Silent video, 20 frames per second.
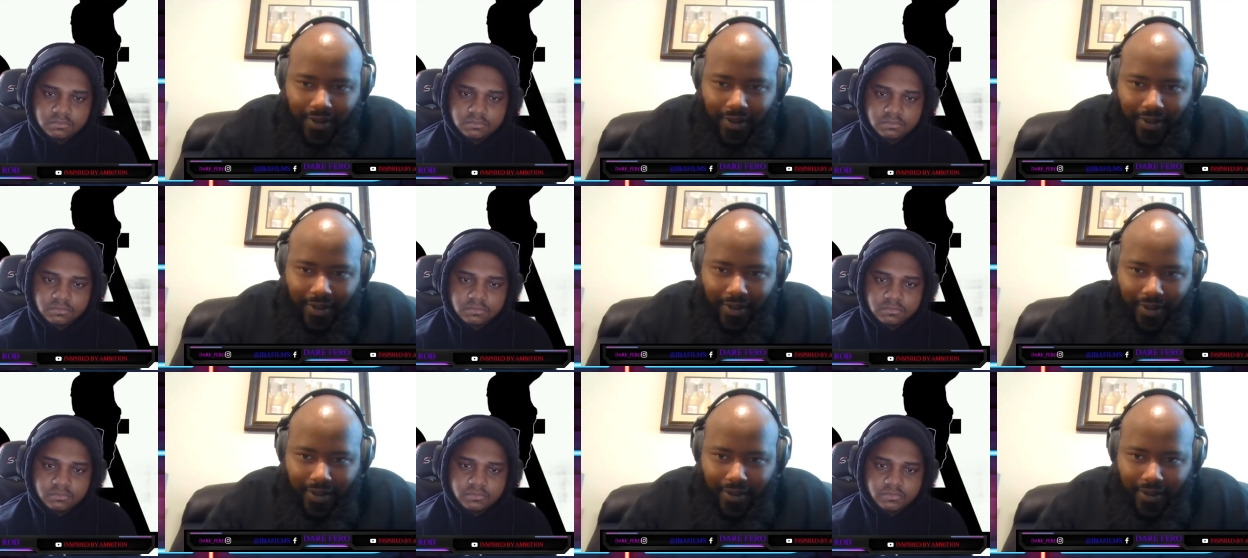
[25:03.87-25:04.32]

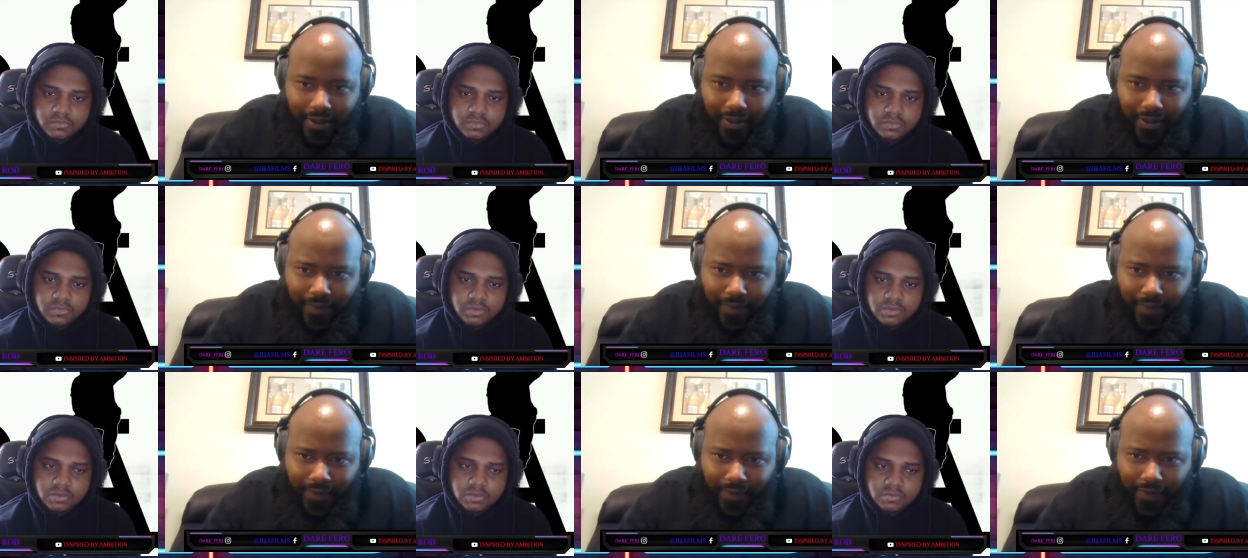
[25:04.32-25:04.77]

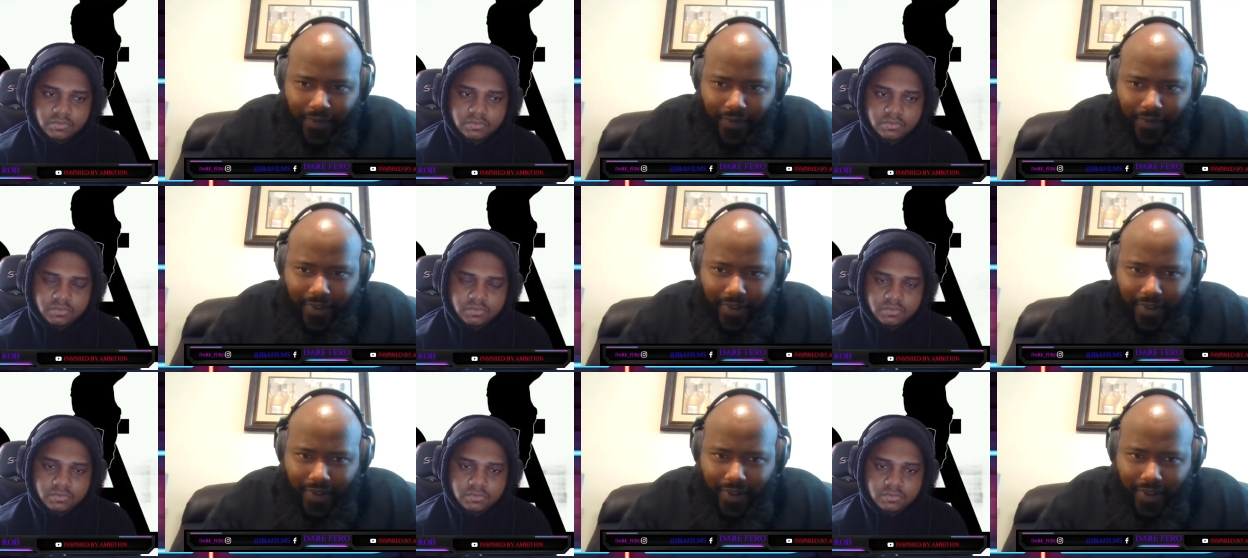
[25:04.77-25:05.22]

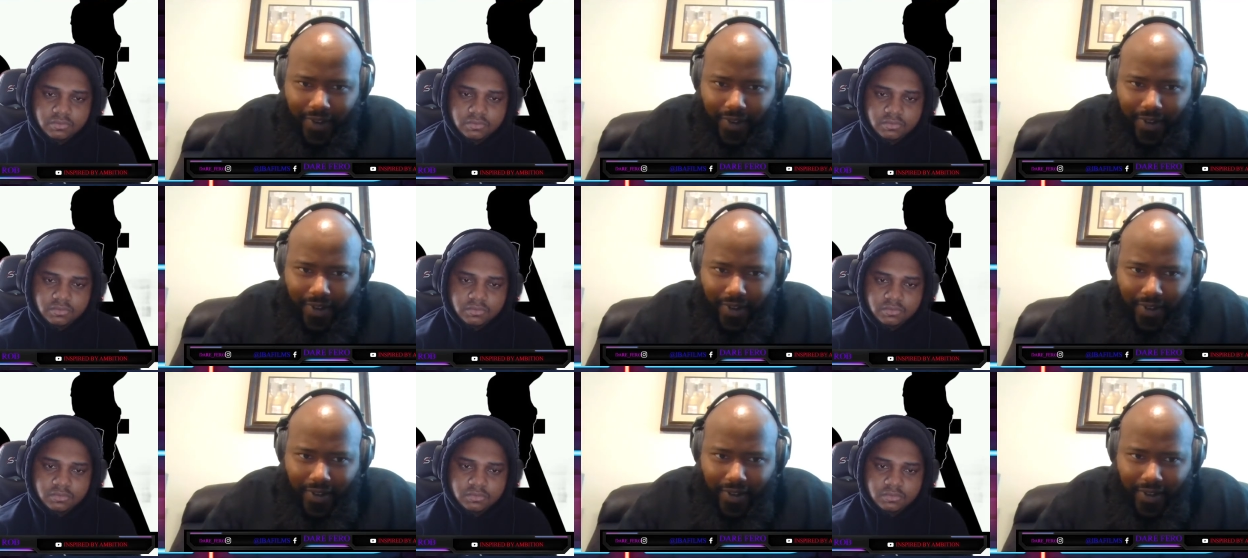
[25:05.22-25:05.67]

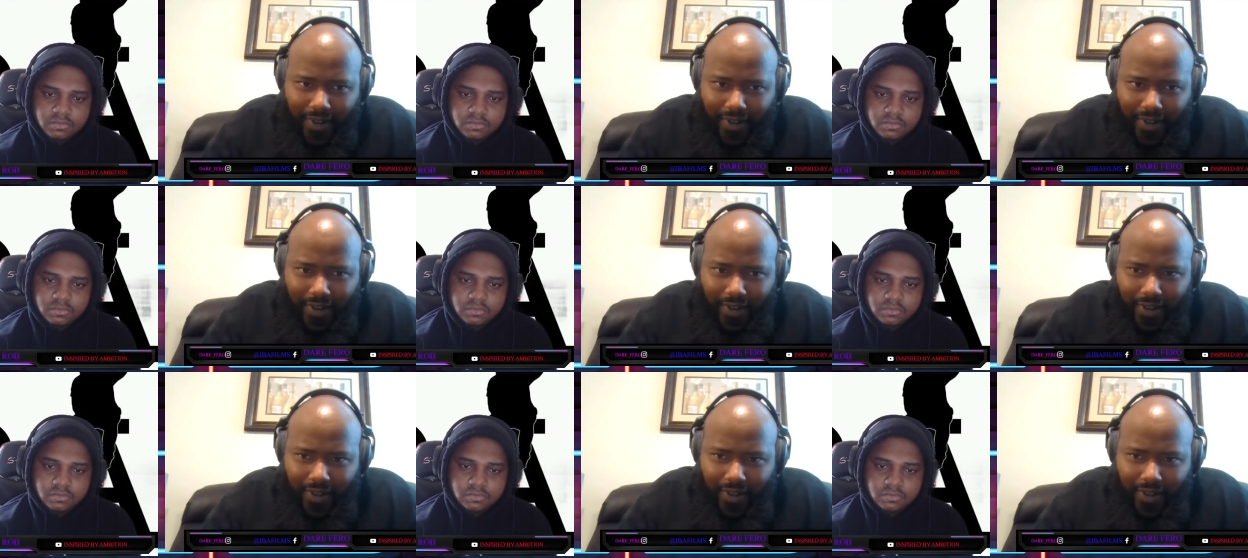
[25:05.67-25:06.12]

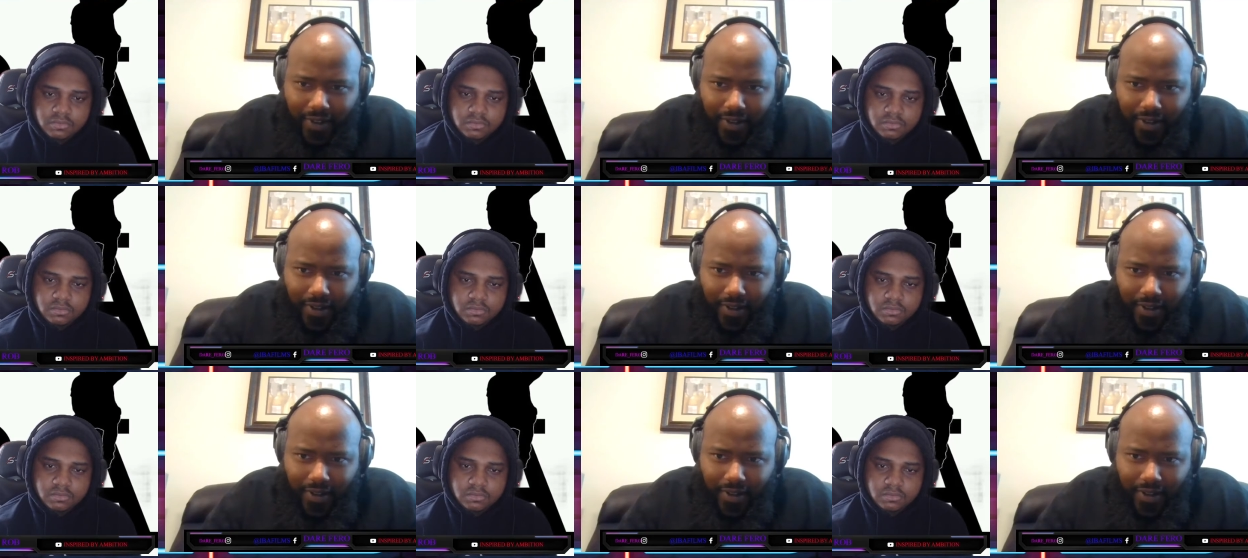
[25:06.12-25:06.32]
Nothing is said.